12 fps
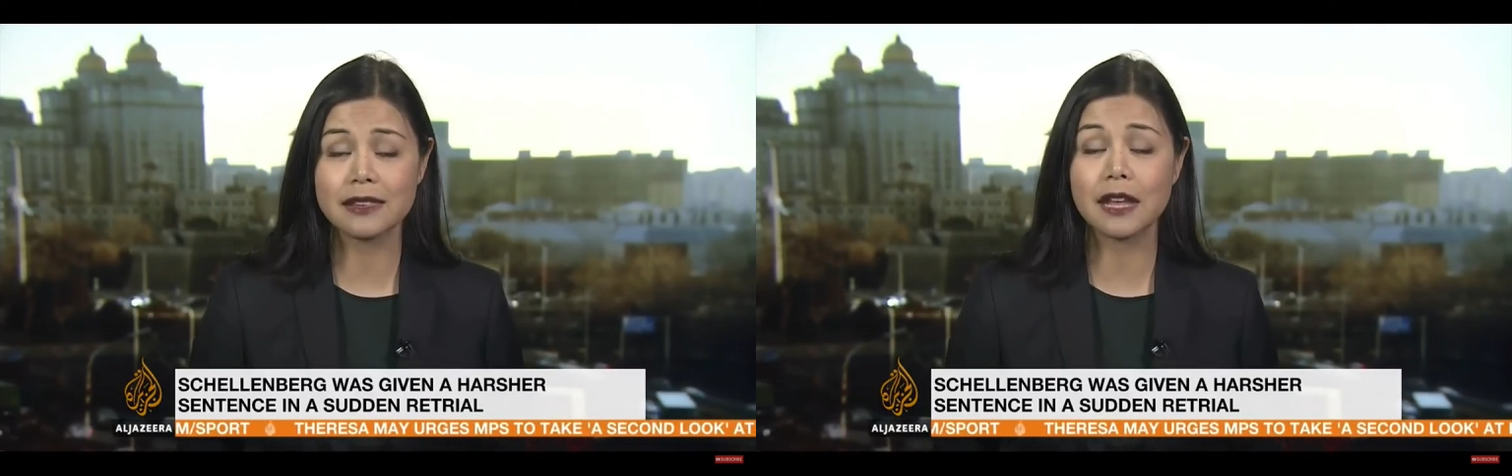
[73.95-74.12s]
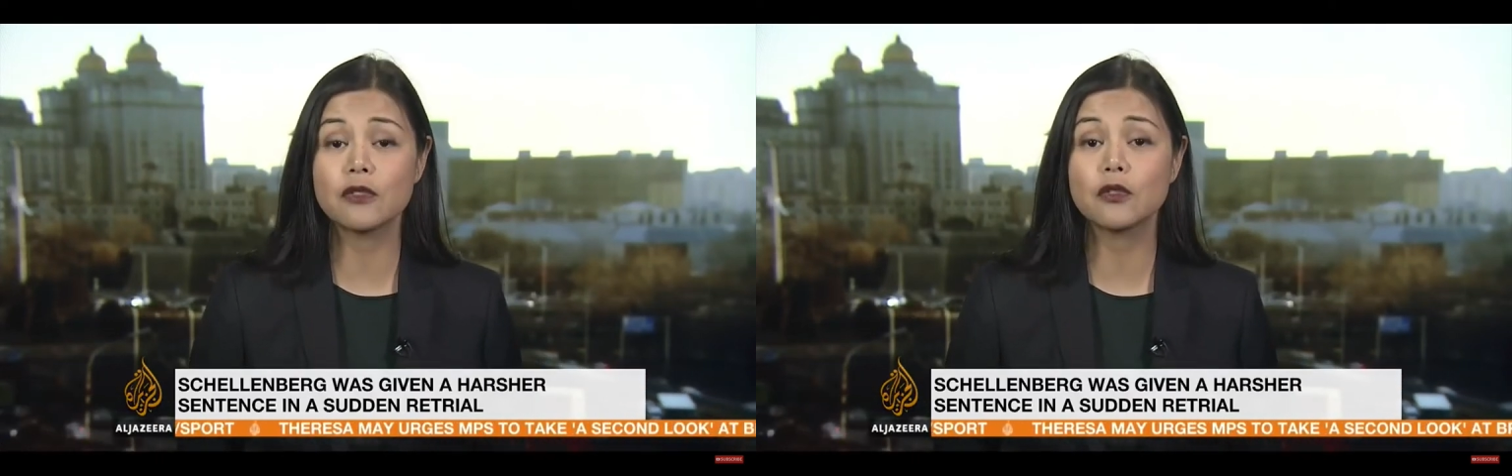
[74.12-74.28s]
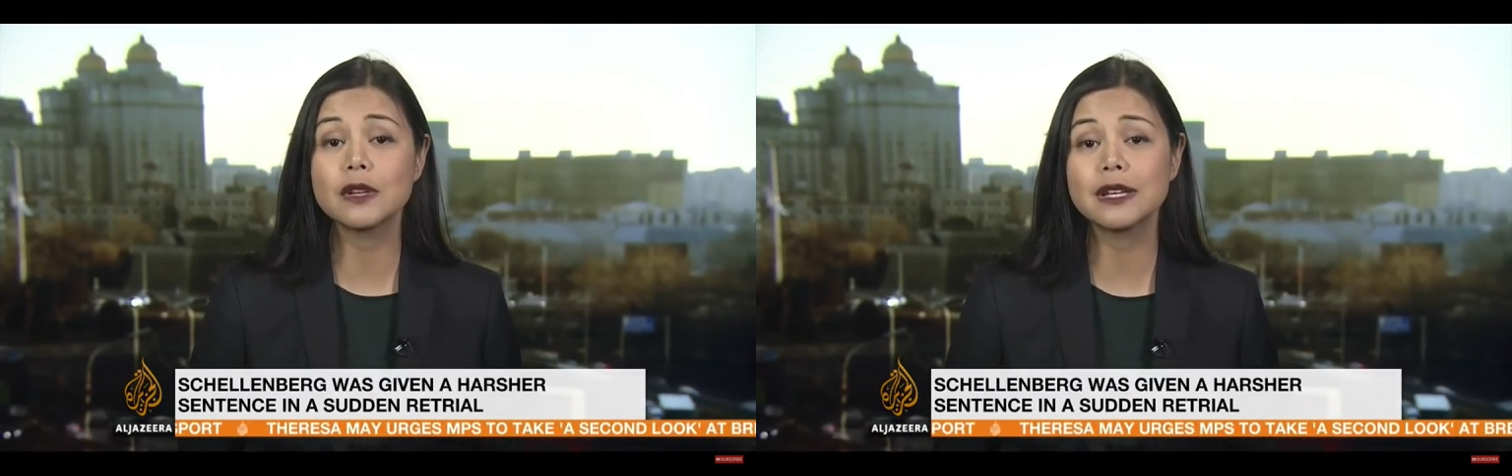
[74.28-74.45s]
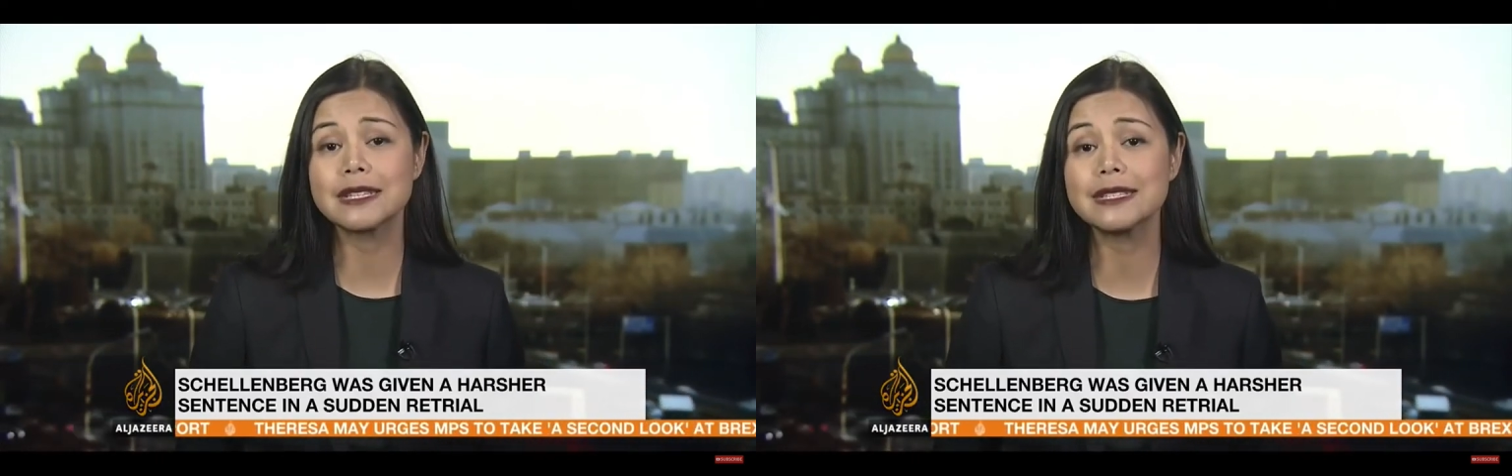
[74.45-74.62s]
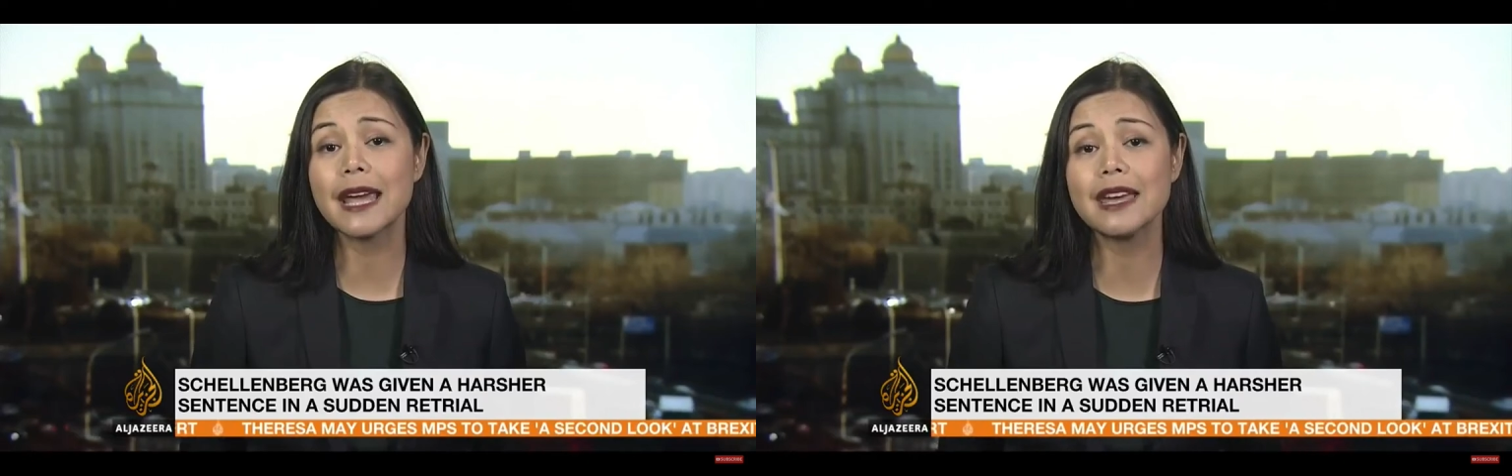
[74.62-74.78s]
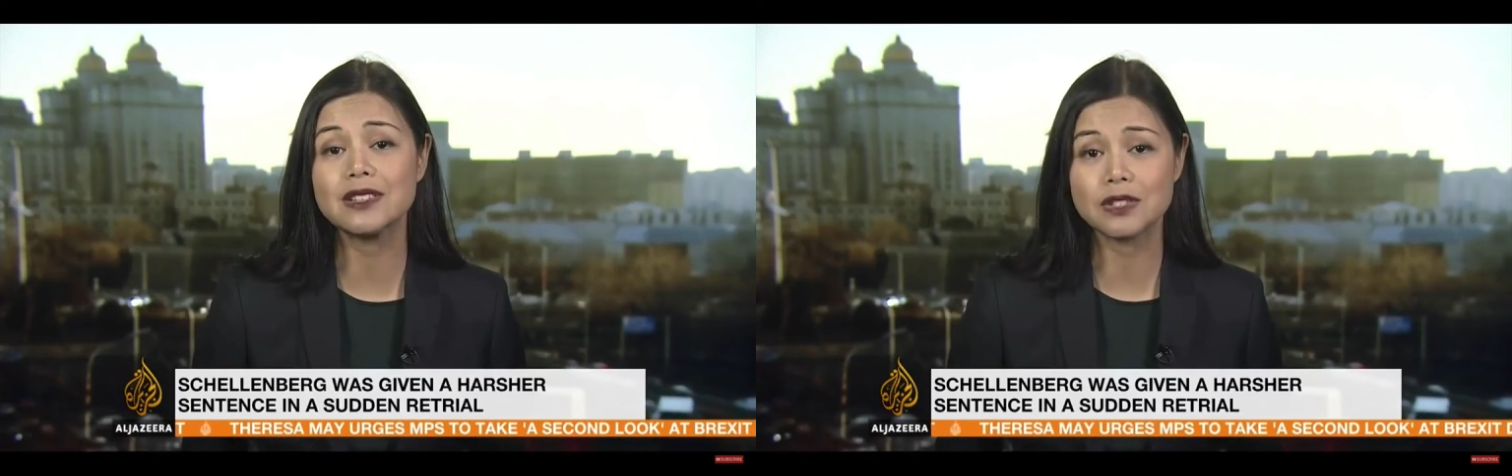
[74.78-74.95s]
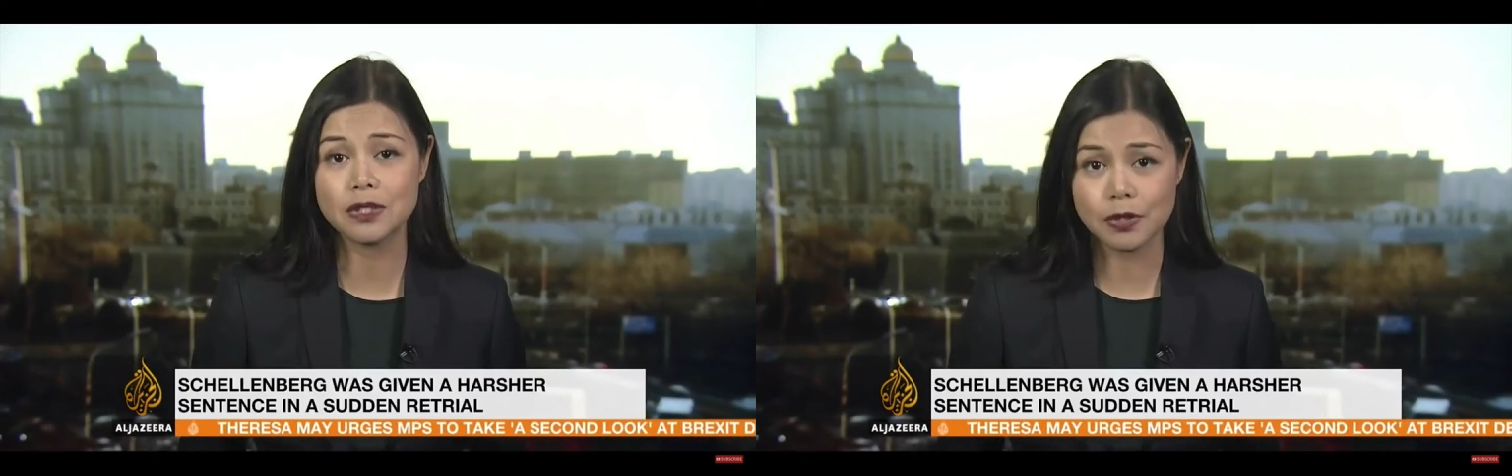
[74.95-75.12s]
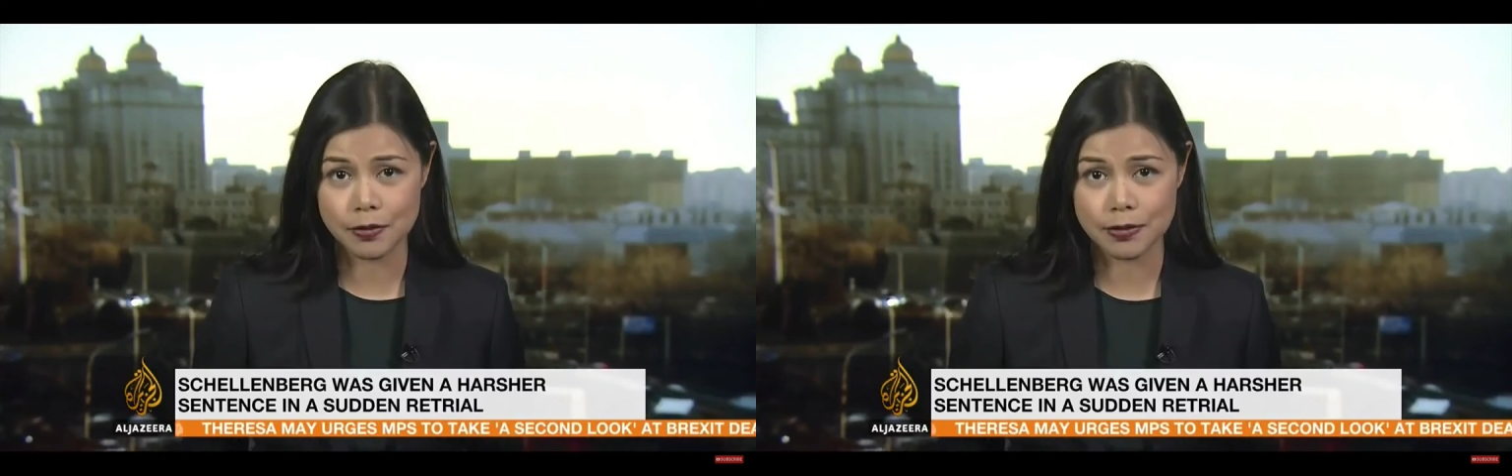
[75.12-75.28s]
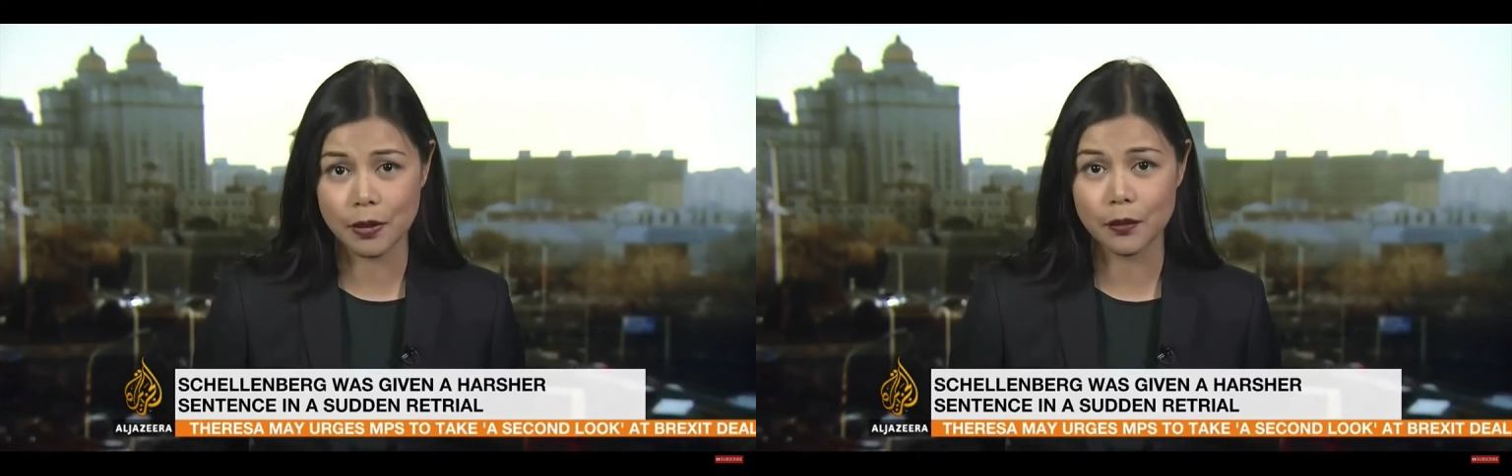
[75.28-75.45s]
they fully intend to do
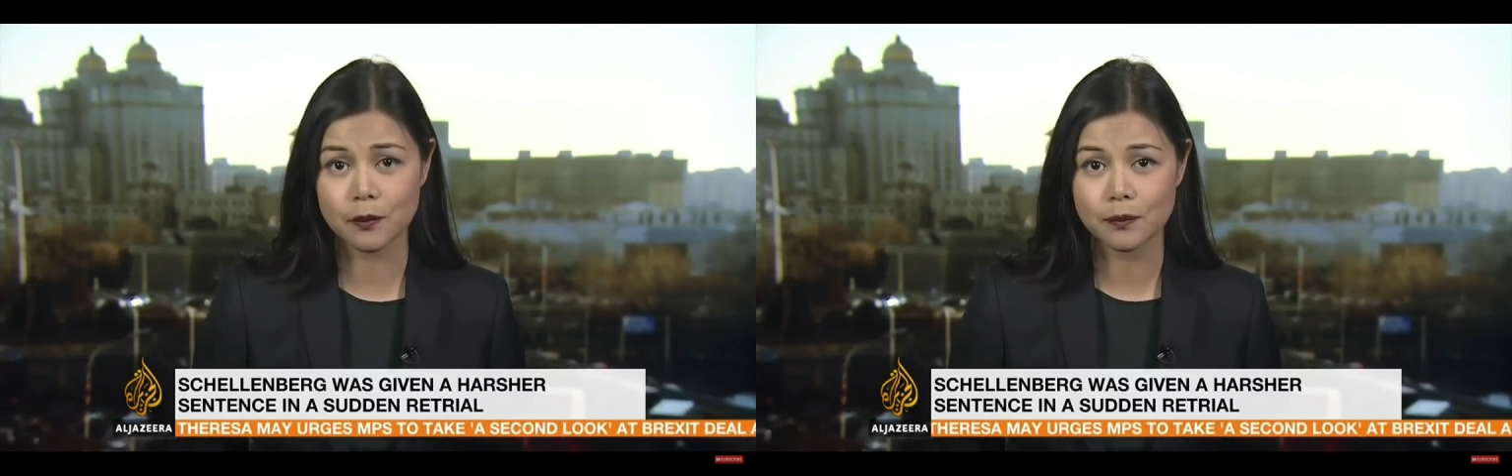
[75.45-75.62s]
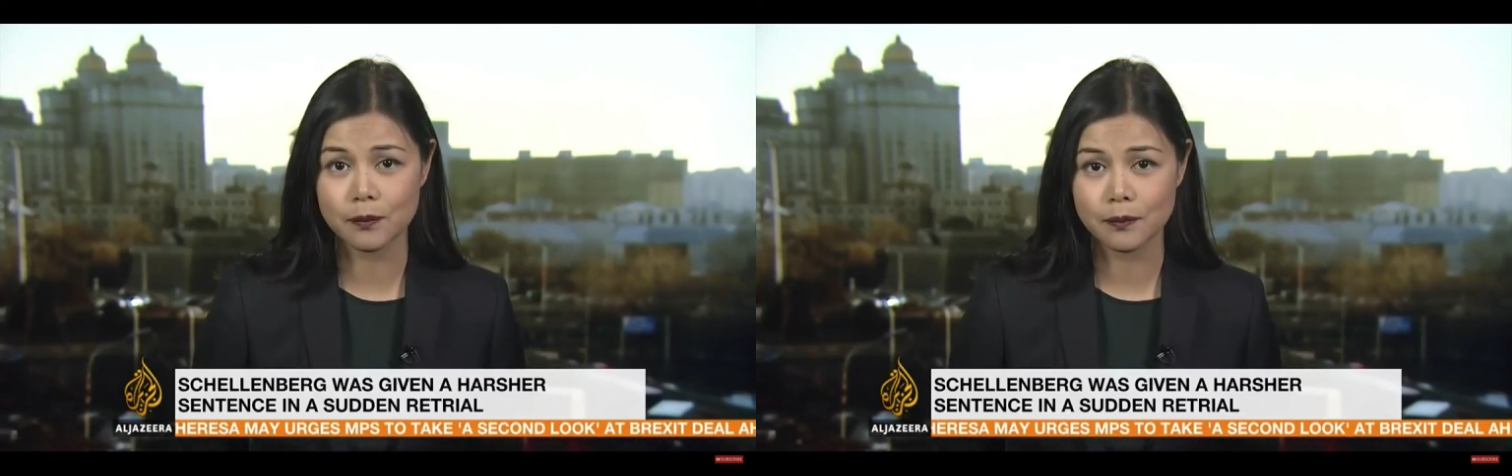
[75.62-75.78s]
so.